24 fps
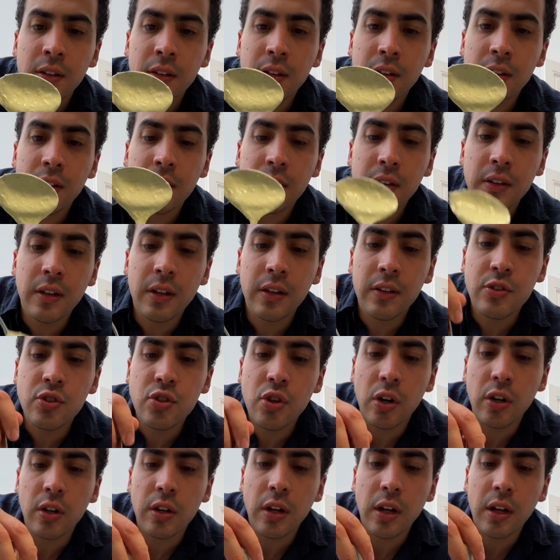It's a nice
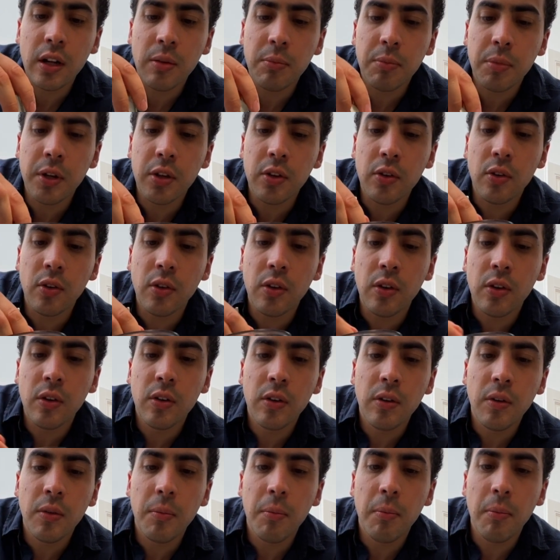charred jalapeno
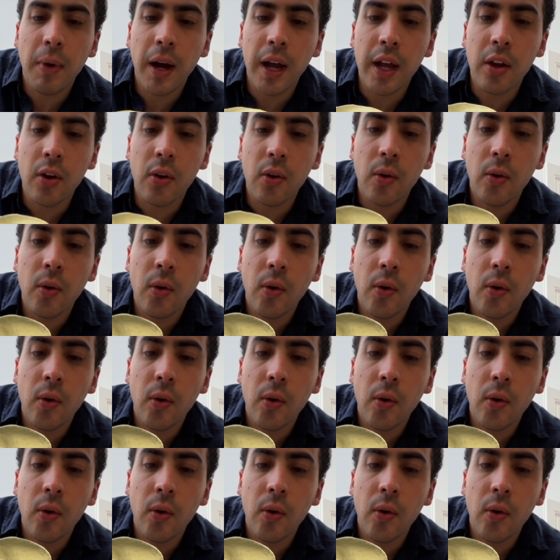mayo.